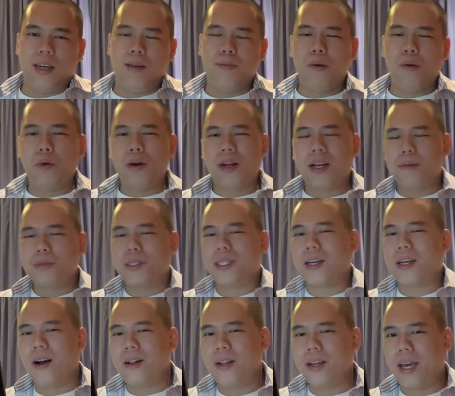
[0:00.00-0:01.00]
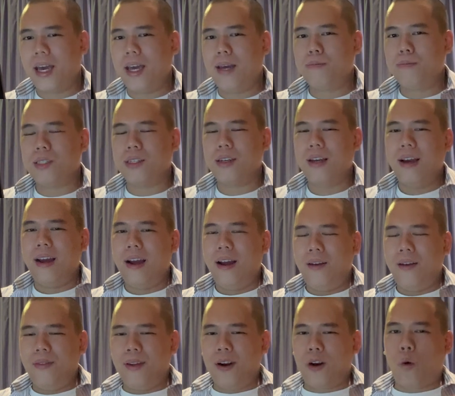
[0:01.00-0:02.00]
But when it comes to Gala games,
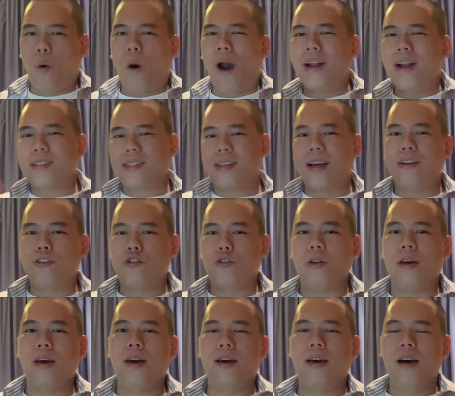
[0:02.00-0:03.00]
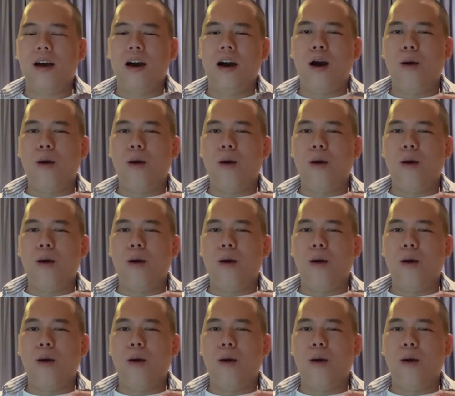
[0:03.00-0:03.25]
they're quite essentially